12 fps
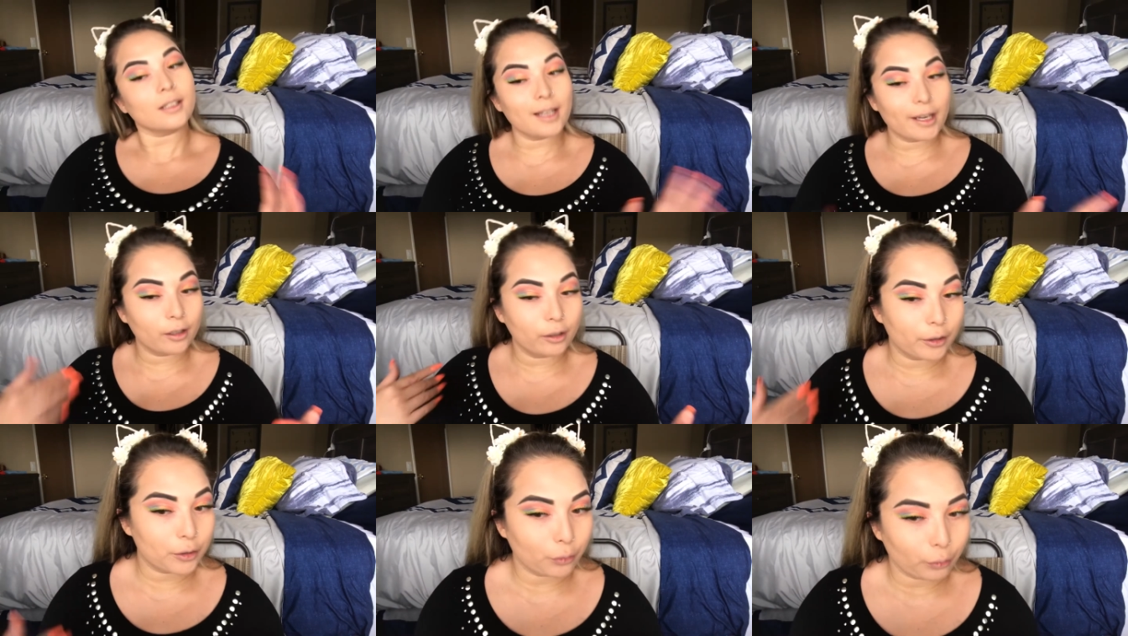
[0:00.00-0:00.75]
layer
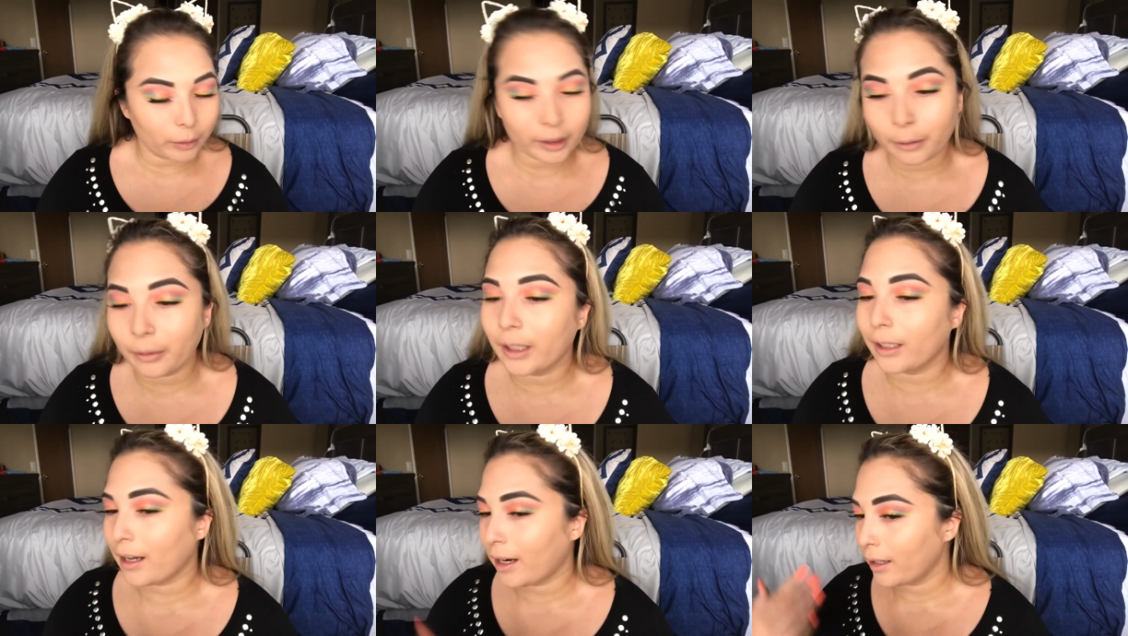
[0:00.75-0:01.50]
looks really, really
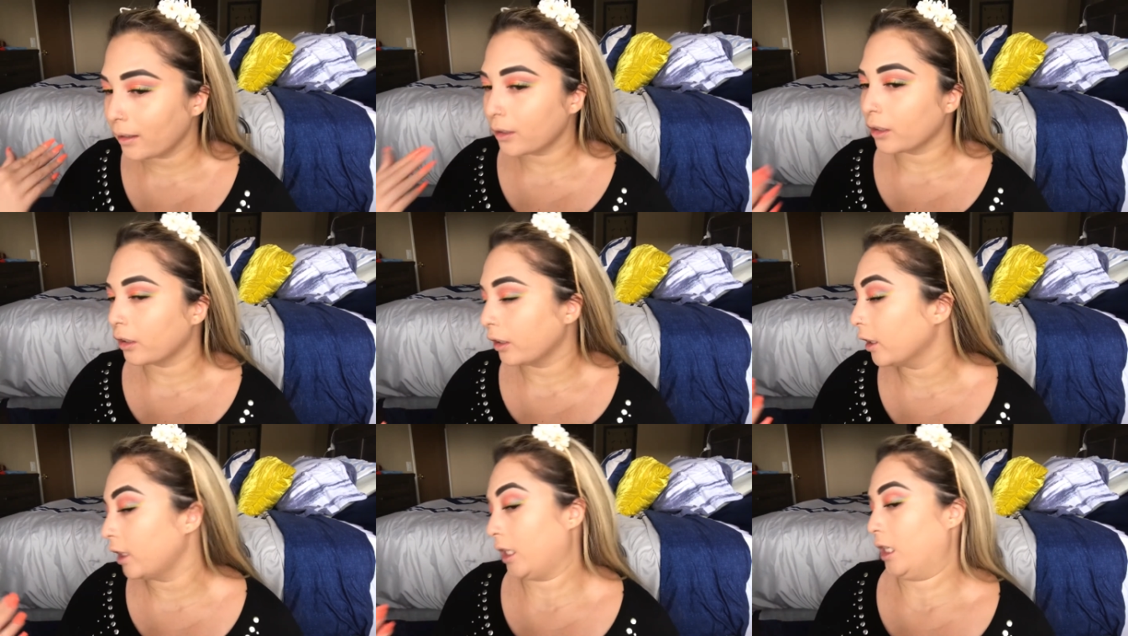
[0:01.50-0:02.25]
nice. It's a
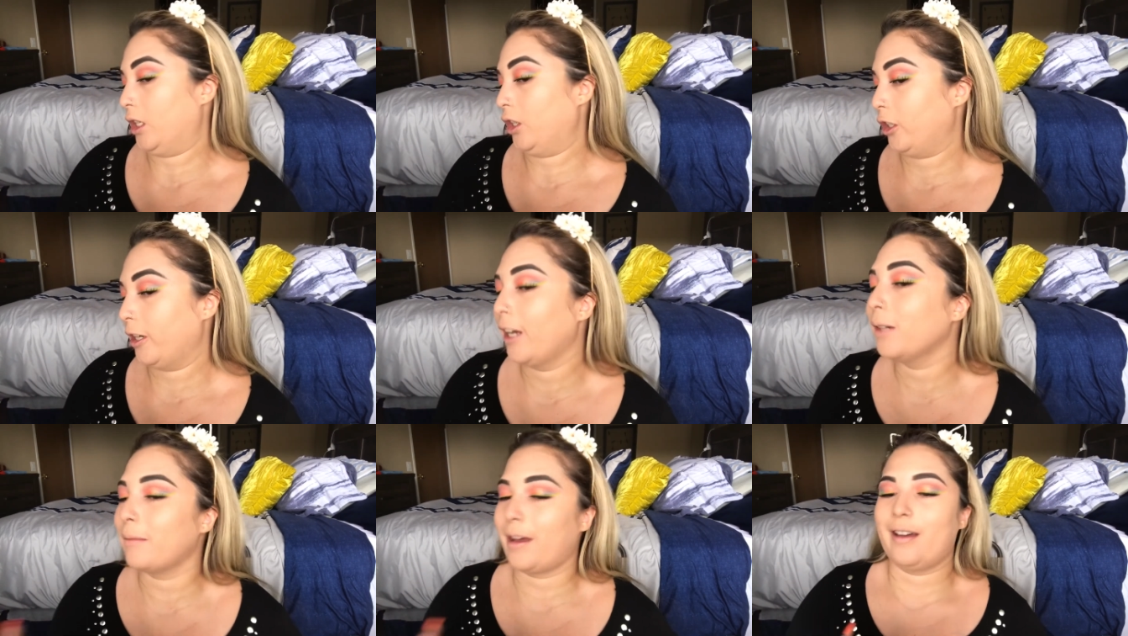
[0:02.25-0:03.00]
good
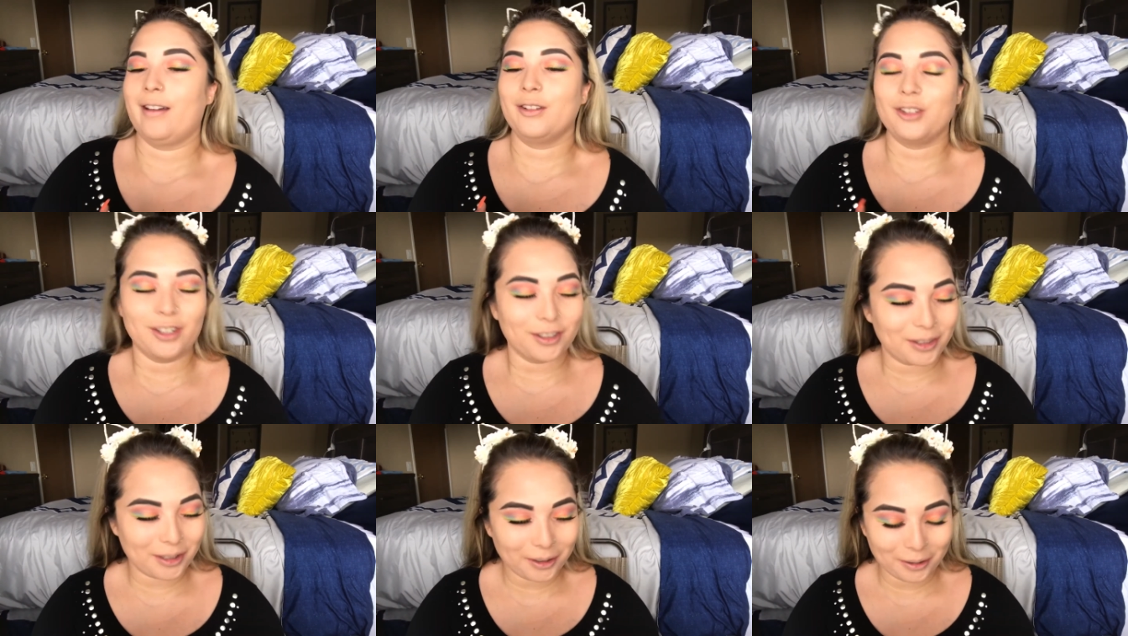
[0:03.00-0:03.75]
shade match
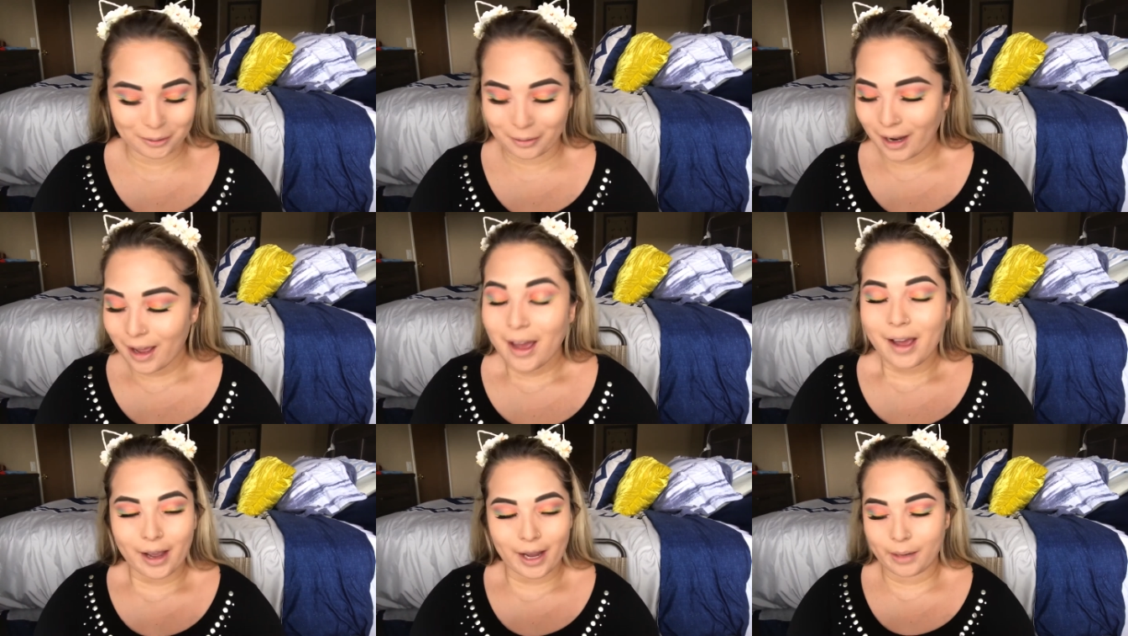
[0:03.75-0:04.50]
too.
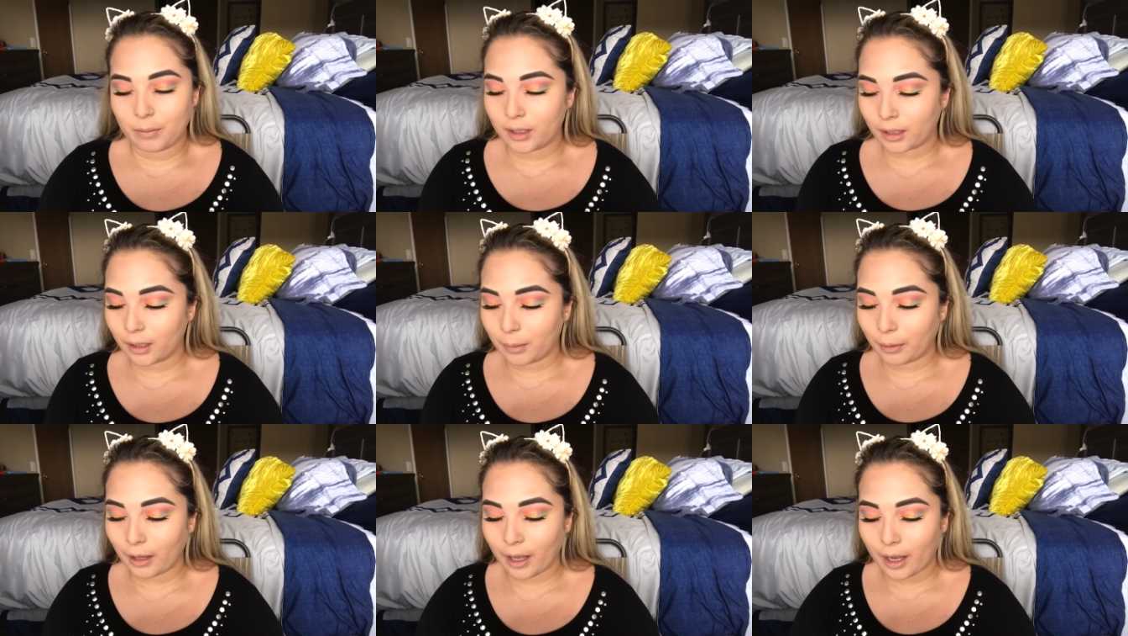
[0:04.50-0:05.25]
I'm just gonna
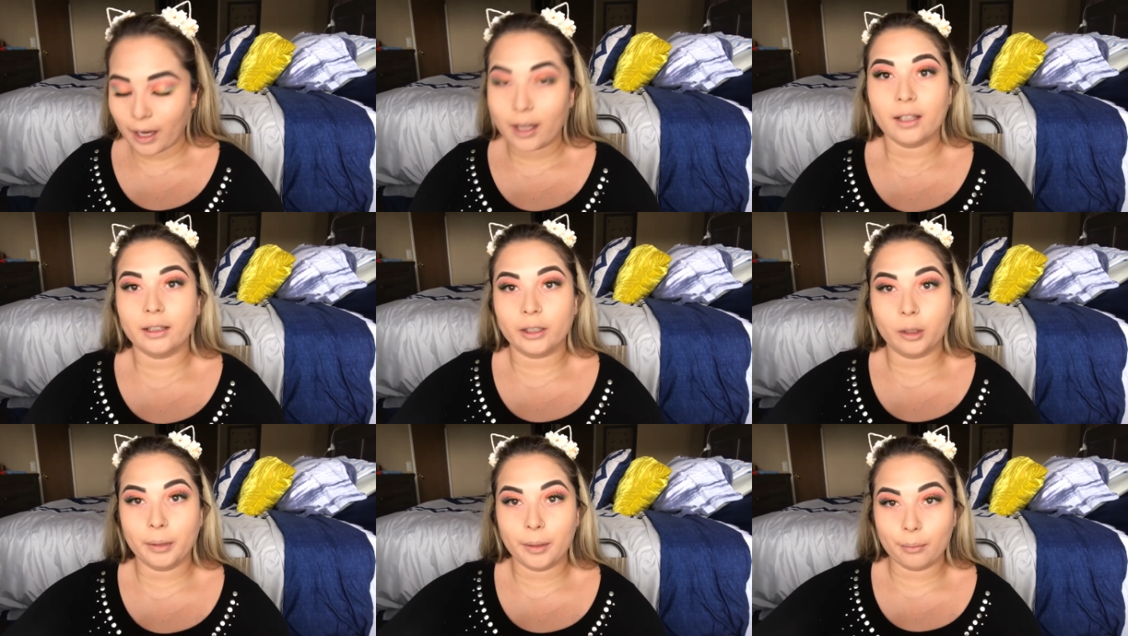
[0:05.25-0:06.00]
apply a
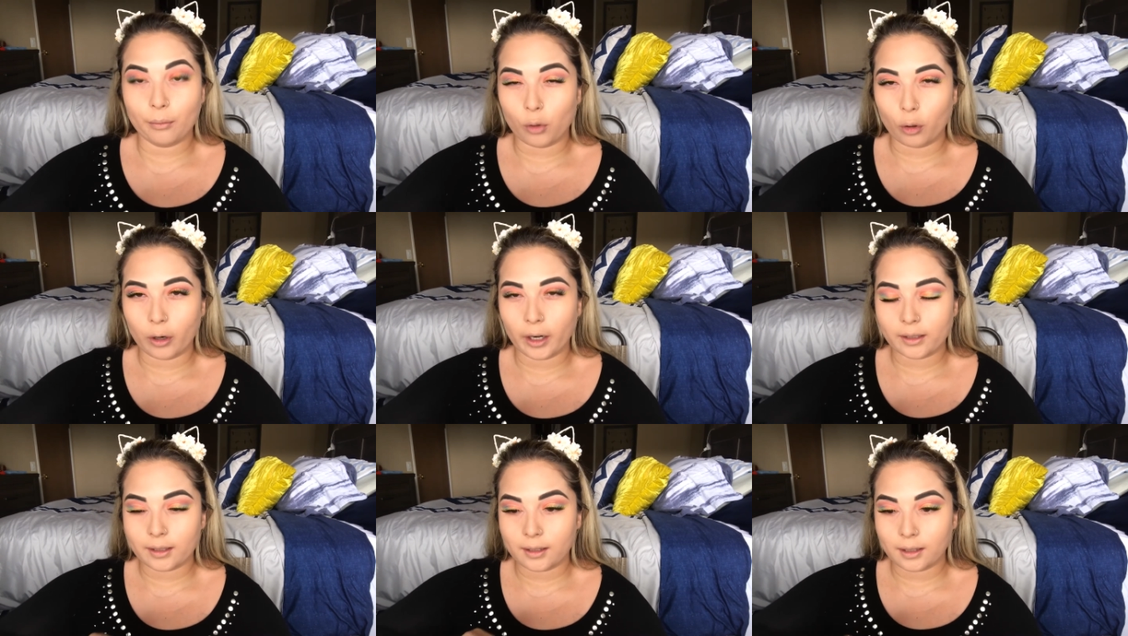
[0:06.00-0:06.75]
little bit more
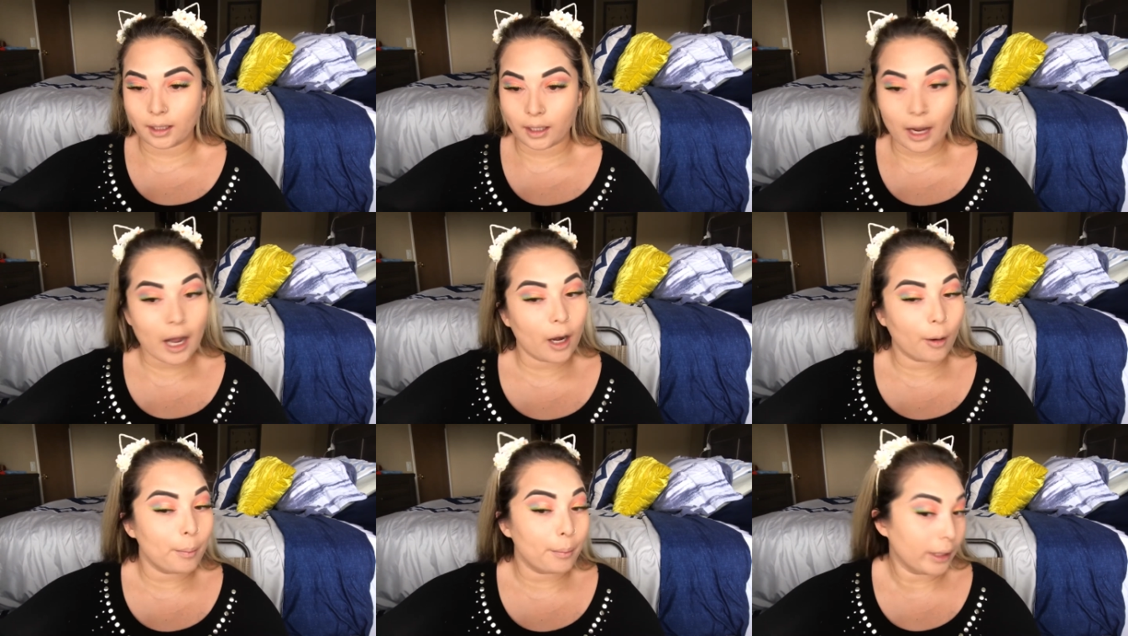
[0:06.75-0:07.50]
to see
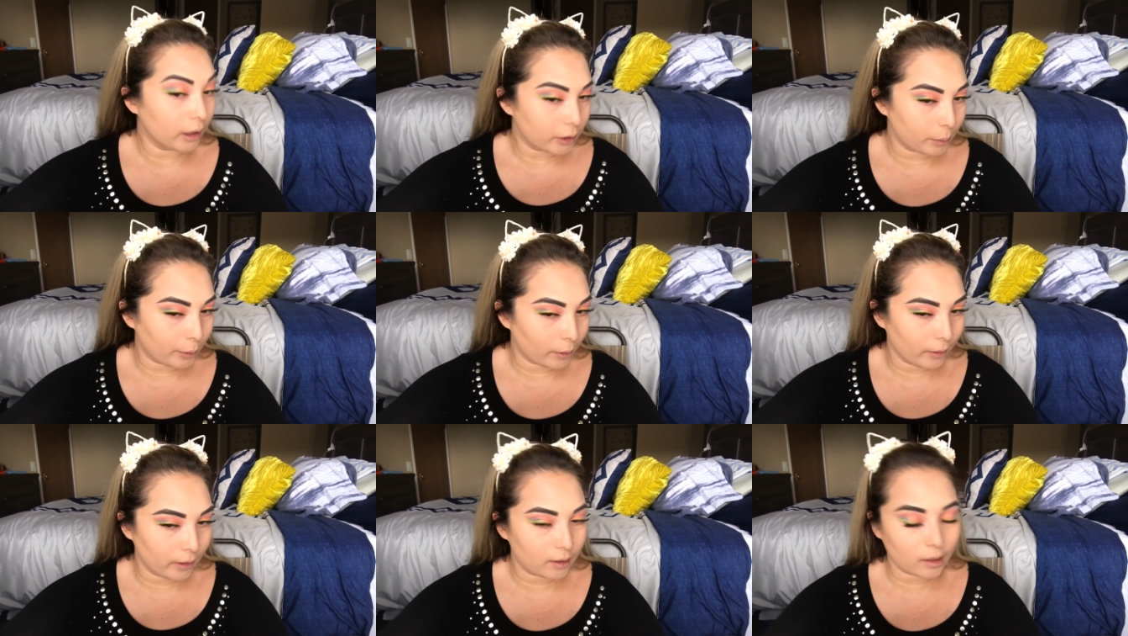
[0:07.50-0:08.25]
how buildable
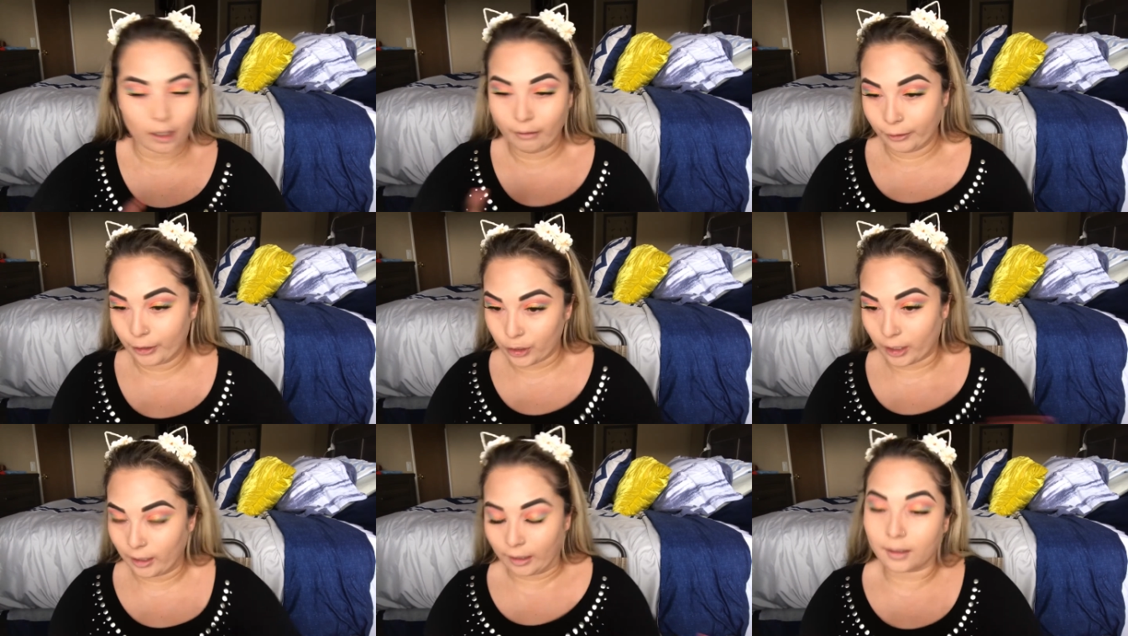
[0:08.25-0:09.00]
this coverage
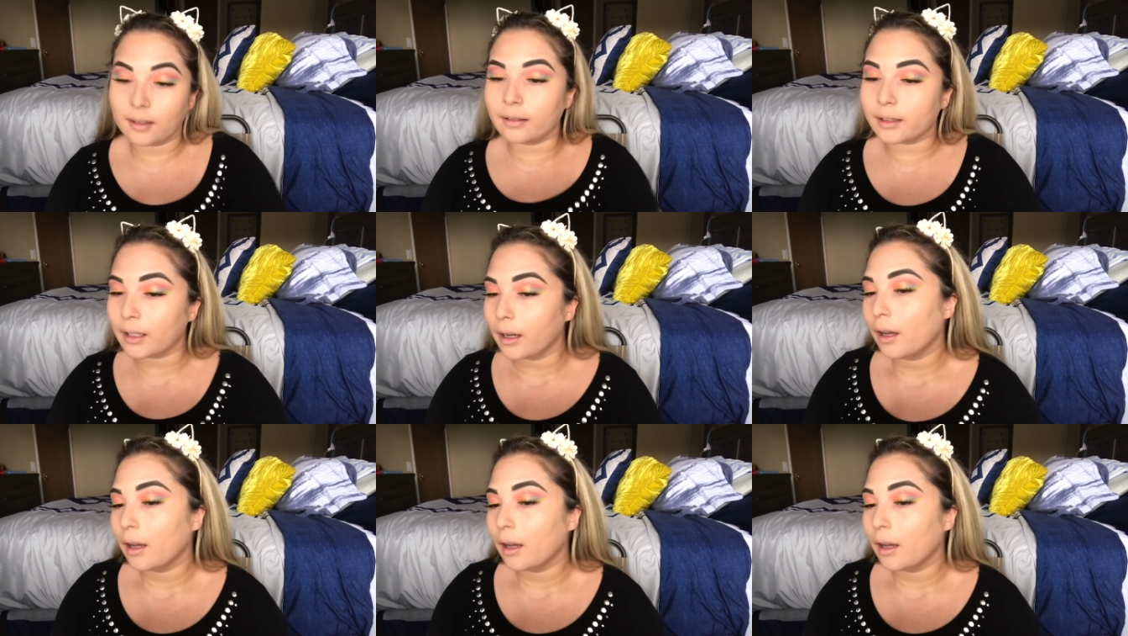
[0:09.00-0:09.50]
is.